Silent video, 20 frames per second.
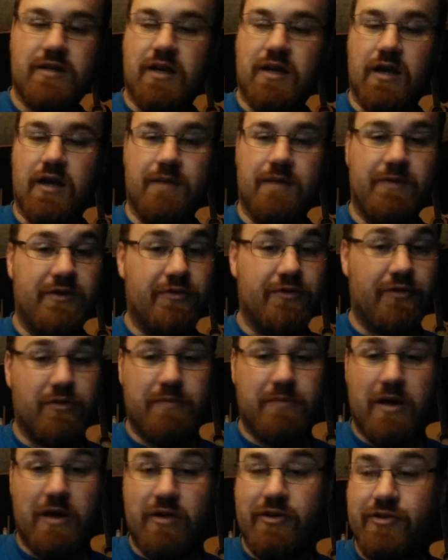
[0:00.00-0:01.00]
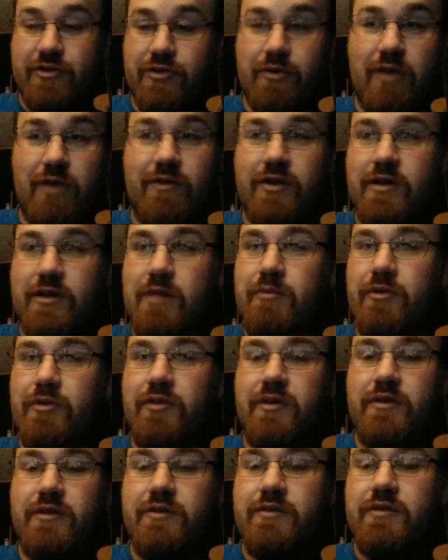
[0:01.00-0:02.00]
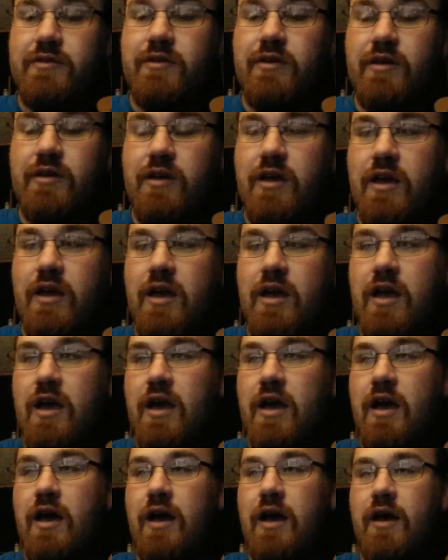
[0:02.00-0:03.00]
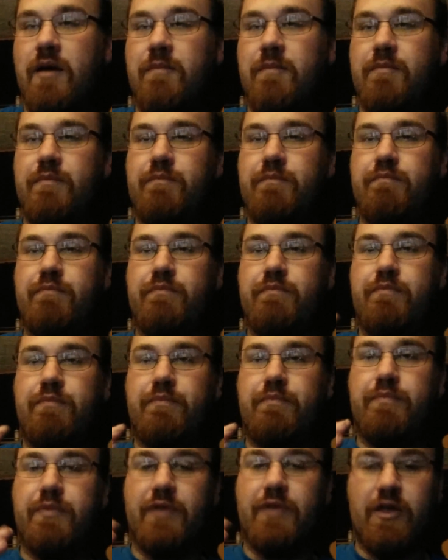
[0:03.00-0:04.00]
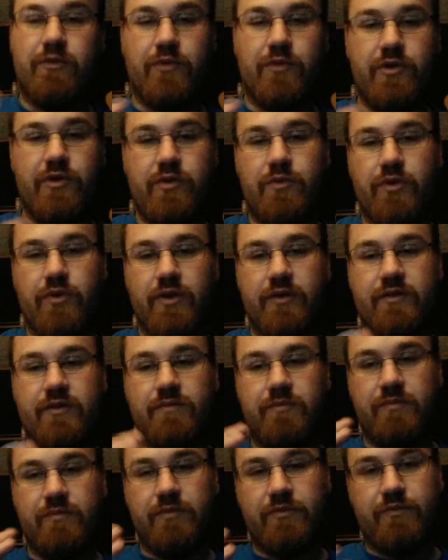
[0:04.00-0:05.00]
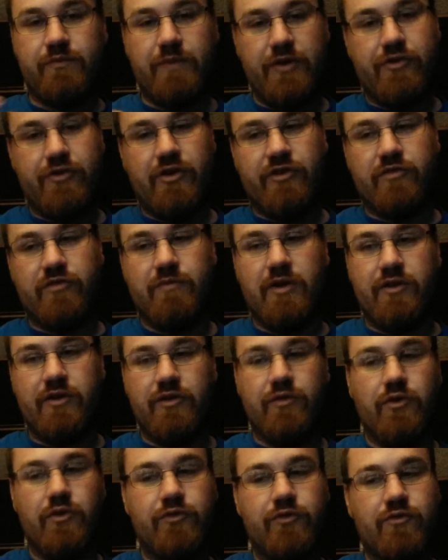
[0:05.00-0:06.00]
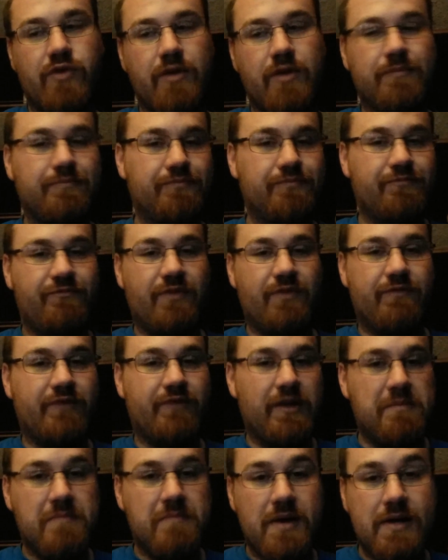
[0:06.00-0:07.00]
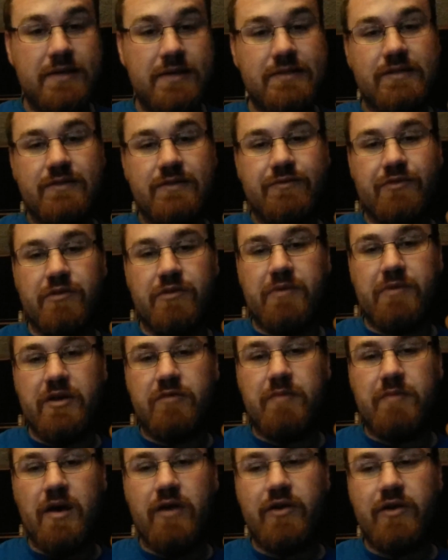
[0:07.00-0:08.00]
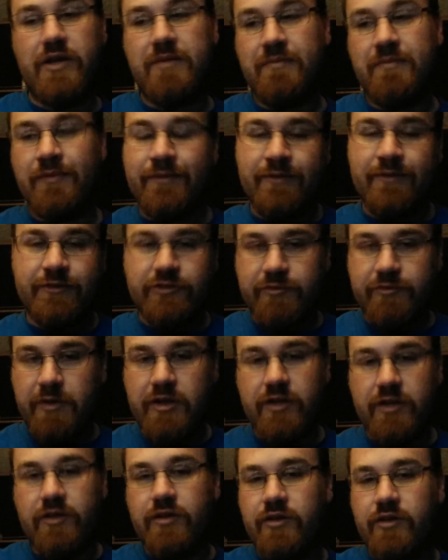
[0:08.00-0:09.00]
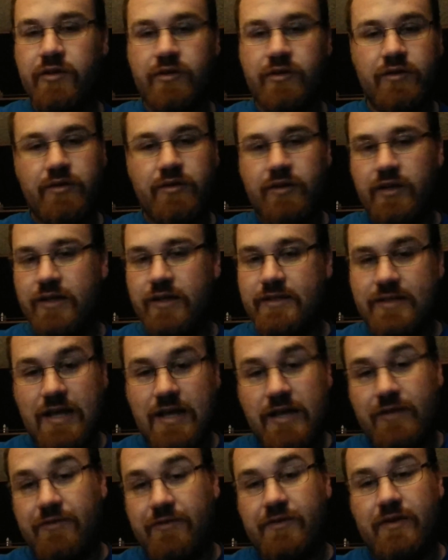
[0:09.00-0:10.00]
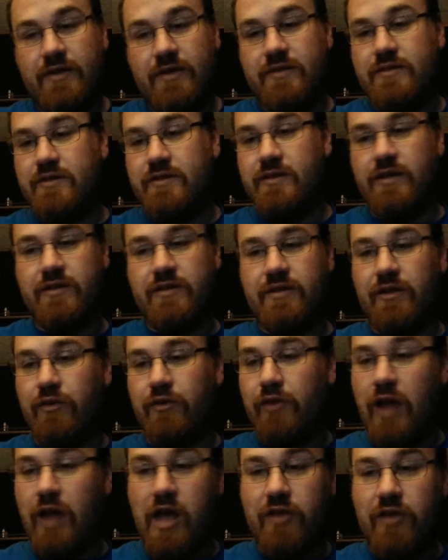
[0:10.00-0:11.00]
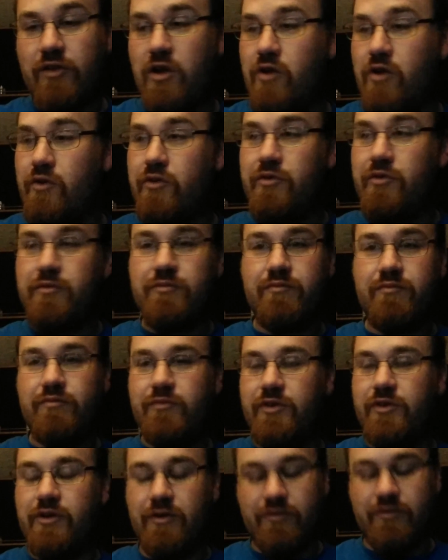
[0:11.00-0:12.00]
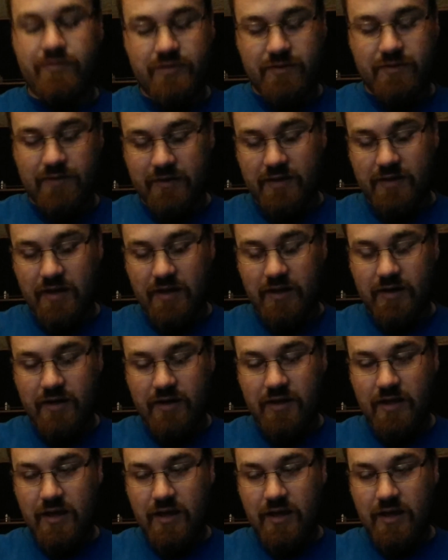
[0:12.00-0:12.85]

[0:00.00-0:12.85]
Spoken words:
These are good batteries too. I've got a couple of these. But that's where you want to spend your extra money. You know, those run 15 bucks for the best battery. Spend it. It's safe. It'll last longer. You know, stuff like that.